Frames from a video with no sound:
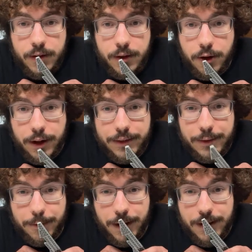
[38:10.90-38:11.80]
Crazy
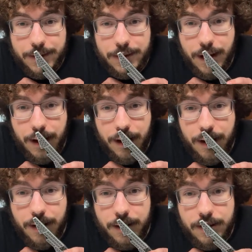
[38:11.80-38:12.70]
phrase.
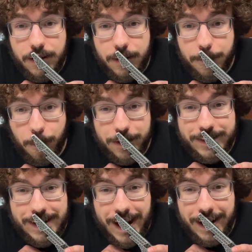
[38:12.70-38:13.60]

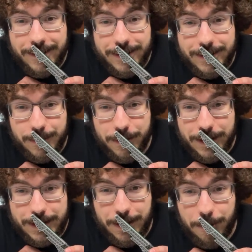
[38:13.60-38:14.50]
Divorced and angry seems
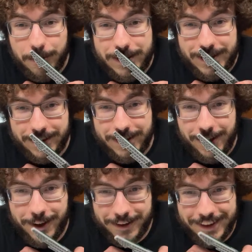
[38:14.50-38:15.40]
like Yoda
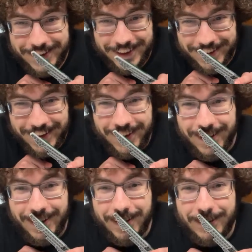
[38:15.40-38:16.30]
material.
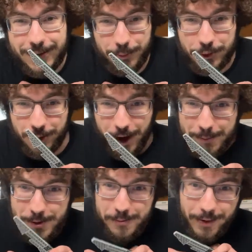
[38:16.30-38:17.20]

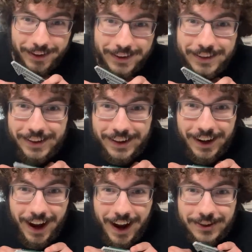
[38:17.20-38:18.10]
Subscribe you must.
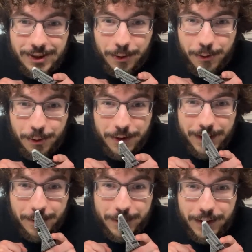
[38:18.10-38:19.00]
I show cool
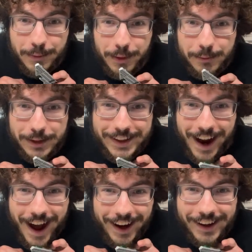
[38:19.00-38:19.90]
Lego sets made me
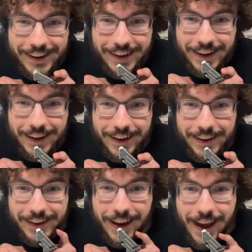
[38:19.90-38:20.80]
die.
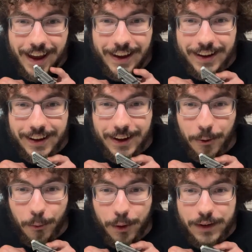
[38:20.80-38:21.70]

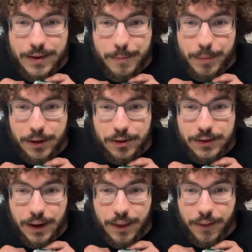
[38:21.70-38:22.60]
What is the build
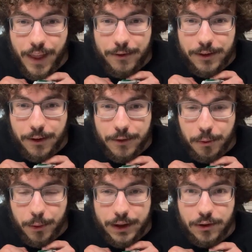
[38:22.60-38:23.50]
to the left of the
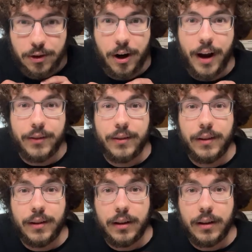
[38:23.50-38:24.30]
Razor Crest?